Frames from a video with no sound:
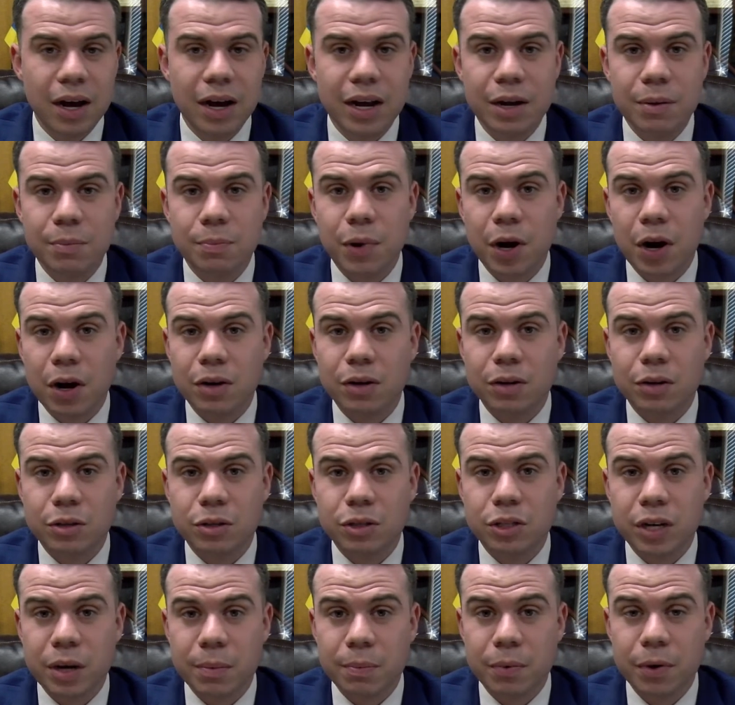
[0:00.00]
in
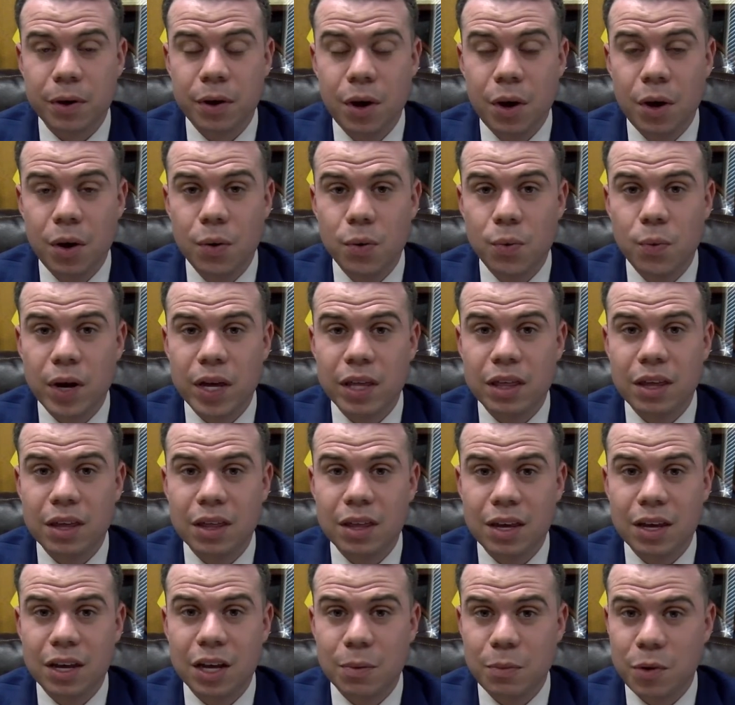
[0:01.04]
partnership with
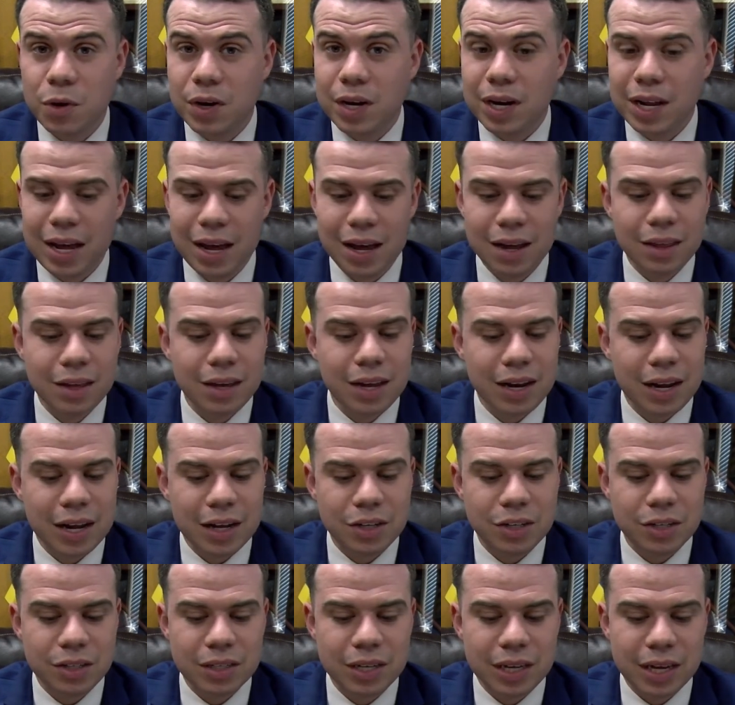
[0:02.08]
the Community Health
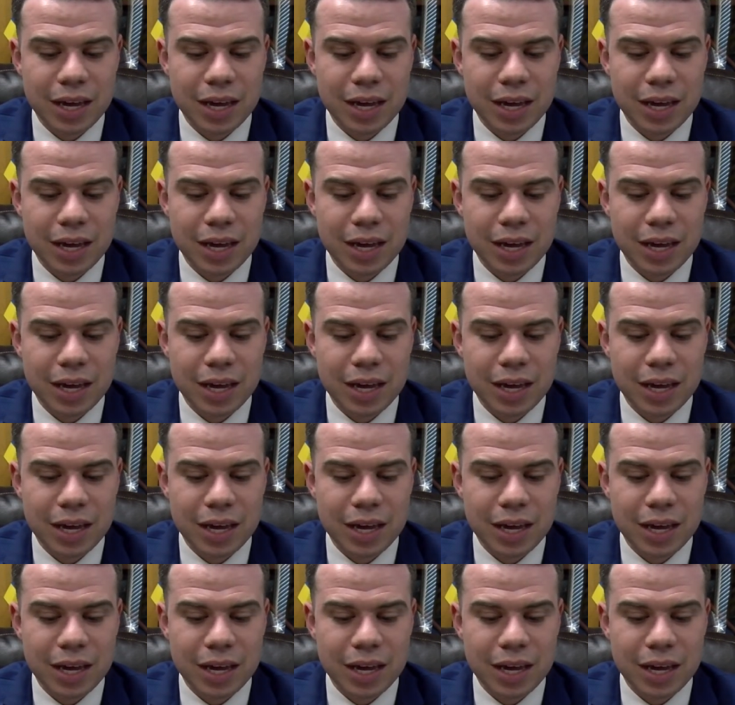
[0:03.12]
Connections.